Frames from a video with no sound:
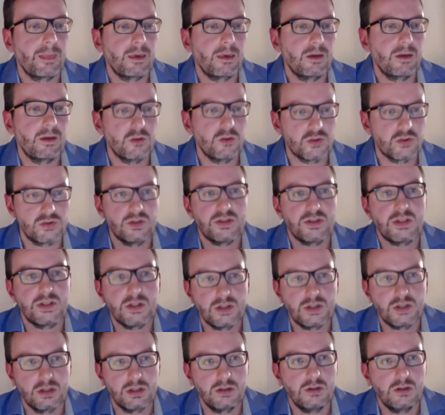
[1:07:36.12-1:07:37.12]
your
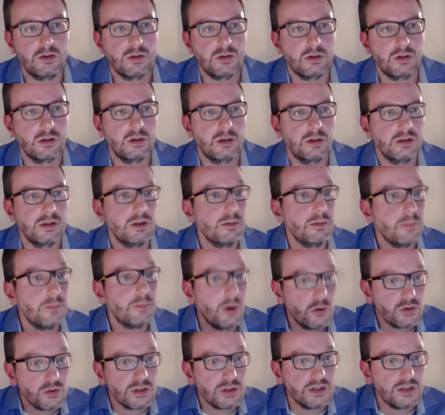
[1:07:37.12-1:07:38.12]
transition, your
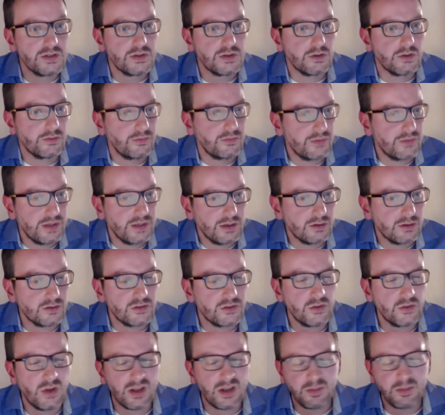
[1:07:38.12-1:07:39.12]
emotions, your
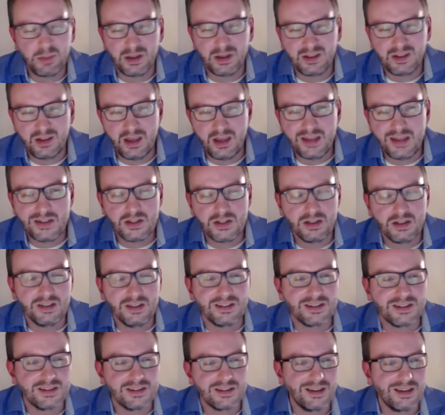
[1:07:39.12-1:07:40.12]
fears, your
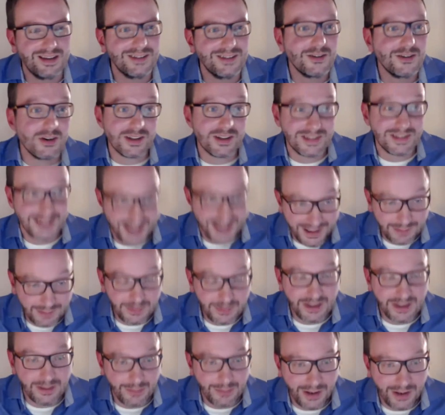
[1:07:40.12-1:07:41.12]
expectations, your
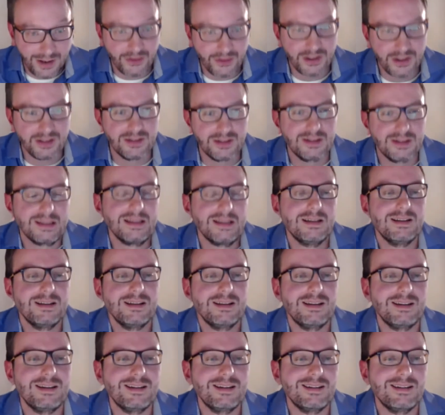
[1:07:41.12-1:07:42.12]
excitement about it.
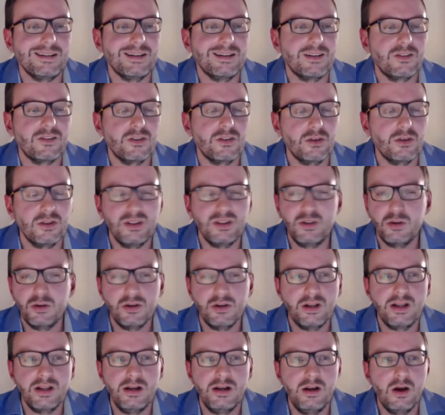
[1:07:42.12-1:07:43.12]
So you're
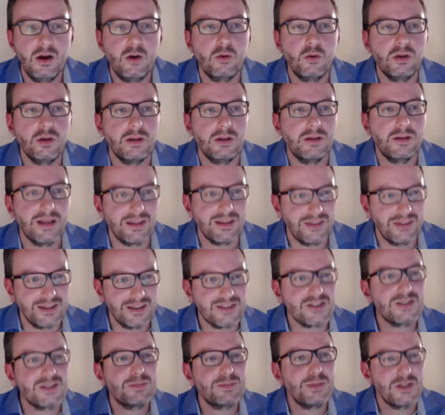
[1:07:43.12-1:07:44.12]
not alone. And I think
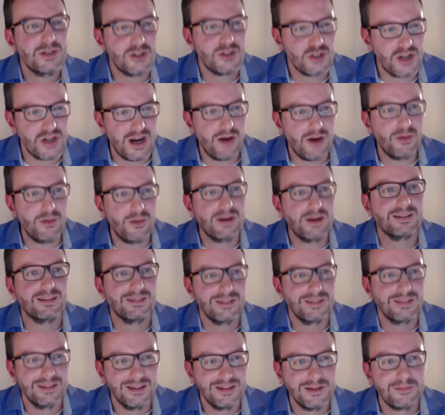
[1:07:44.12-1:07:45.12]
just by sharing,
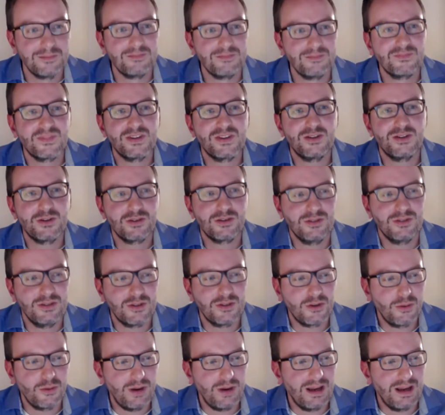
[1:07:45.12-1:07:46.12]
you
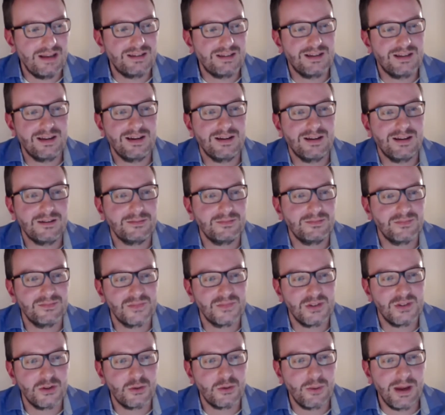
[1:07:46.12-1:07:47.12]
create
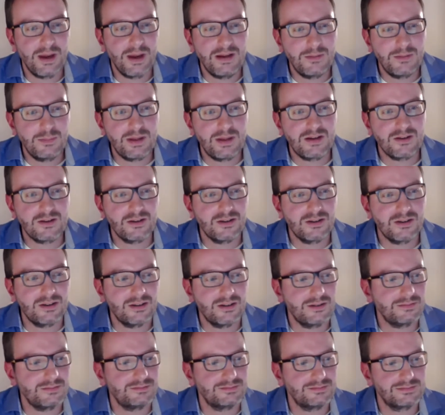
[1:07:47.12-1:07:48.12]
a
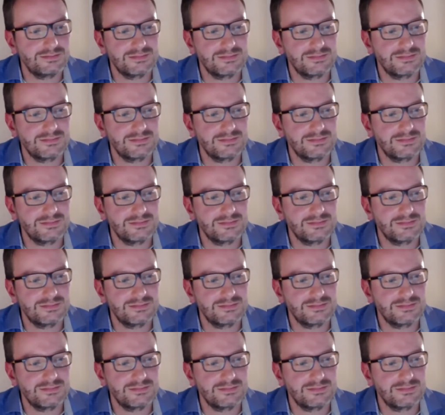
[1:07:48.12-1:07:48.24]
bigger